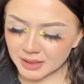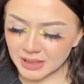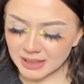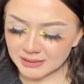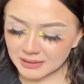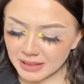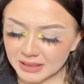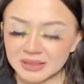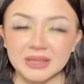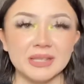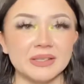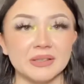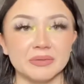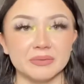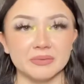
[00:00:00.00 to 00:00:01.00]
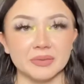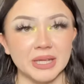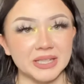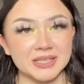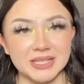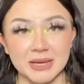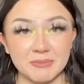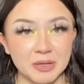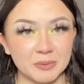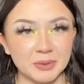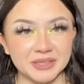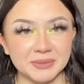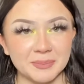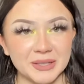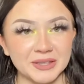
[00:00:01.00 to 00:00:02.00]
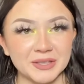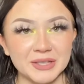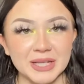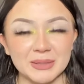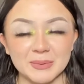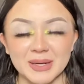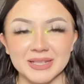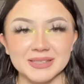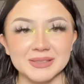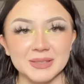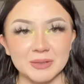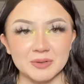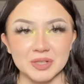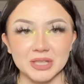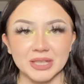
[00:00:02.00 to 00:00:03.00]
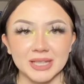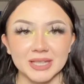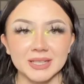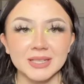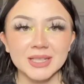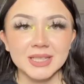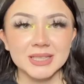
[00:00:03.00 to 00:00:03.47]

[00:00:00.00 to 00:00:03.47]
I like the like demi-wispy looking ones usually.